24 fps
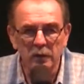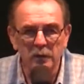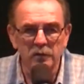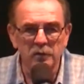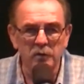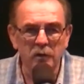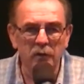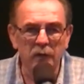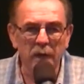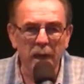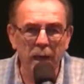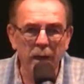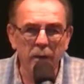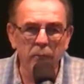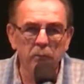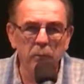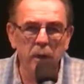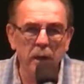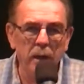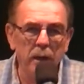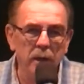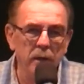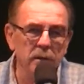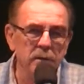So that
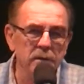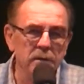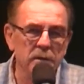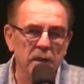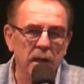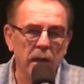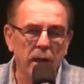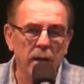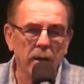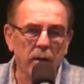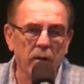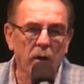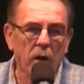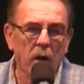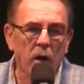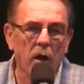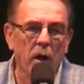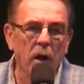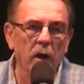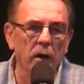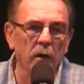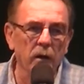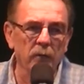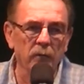means that
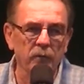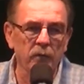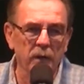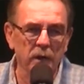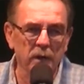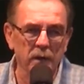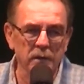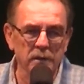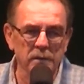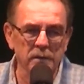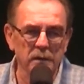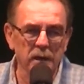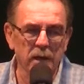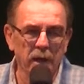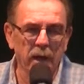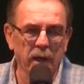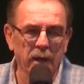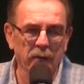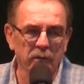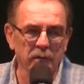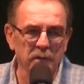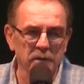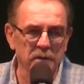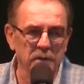all of us
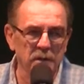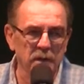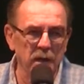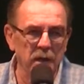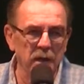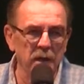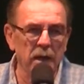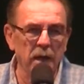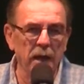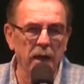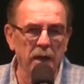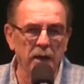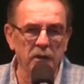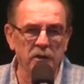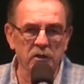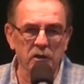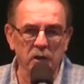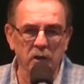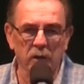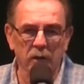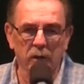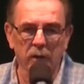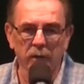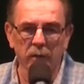have a sin
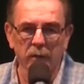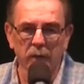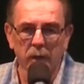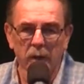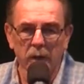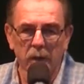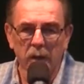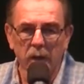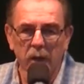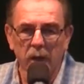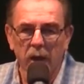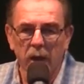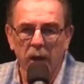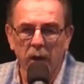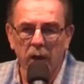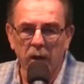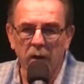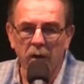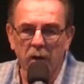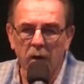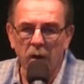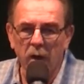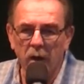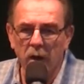nature
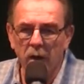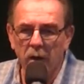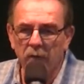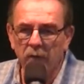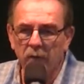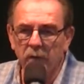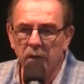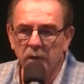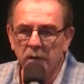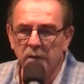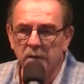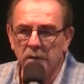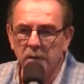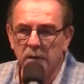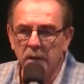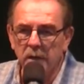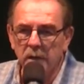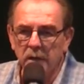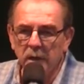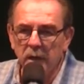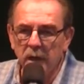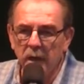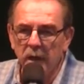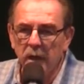and all of us
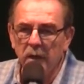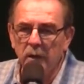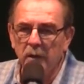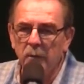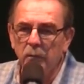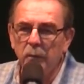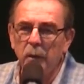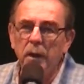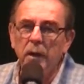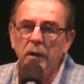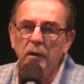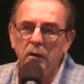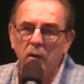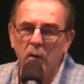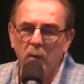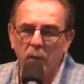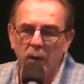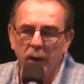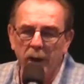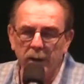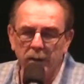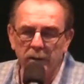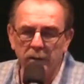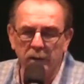need to be
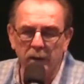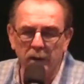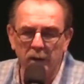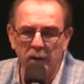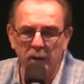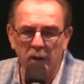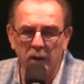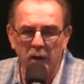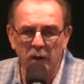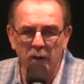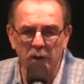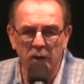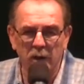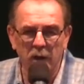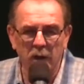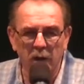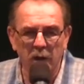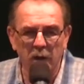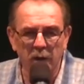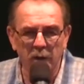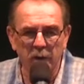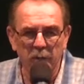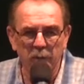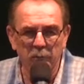corrected on,
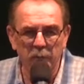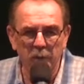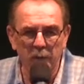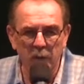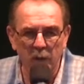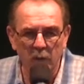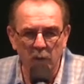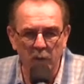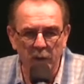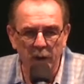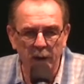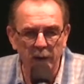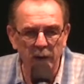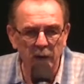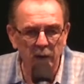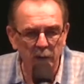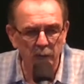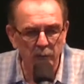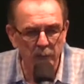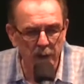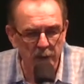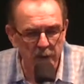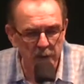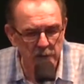on a, a
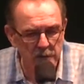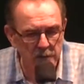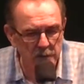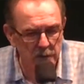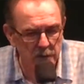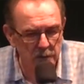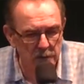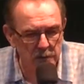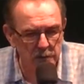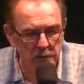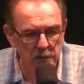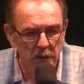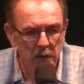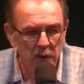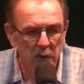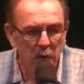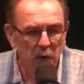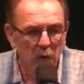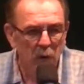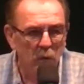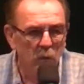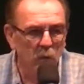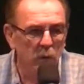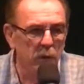regular basis
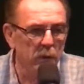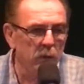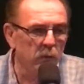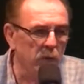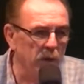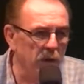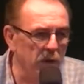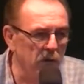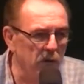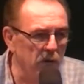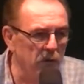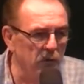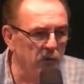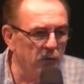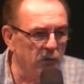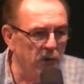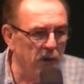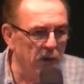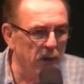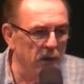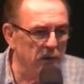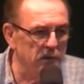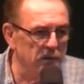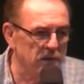when we do
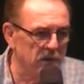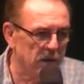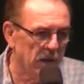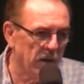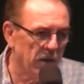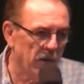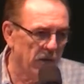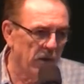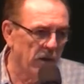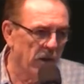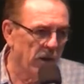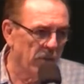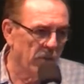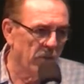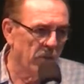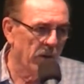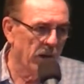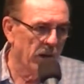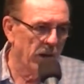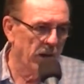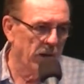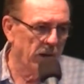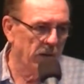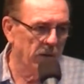things that are not
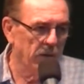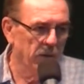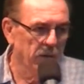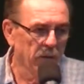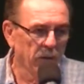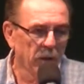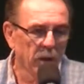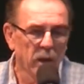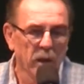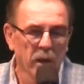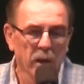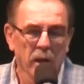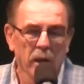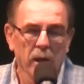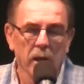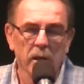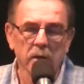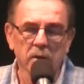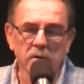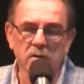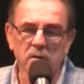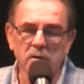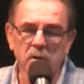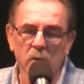right.
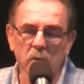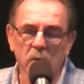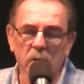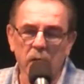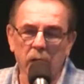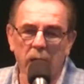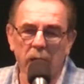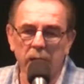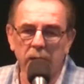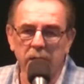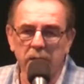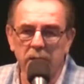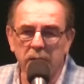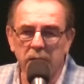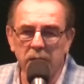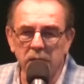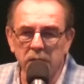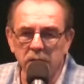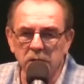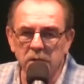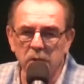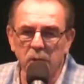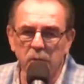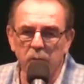And so God
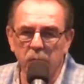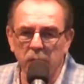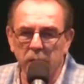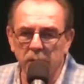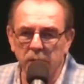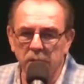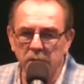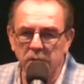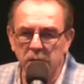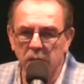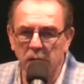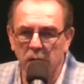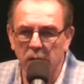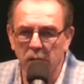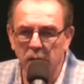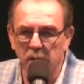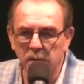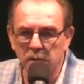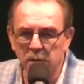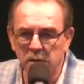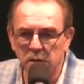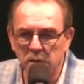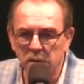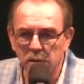disciplines
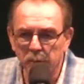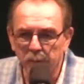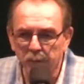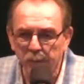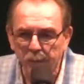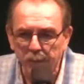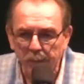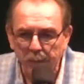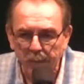us.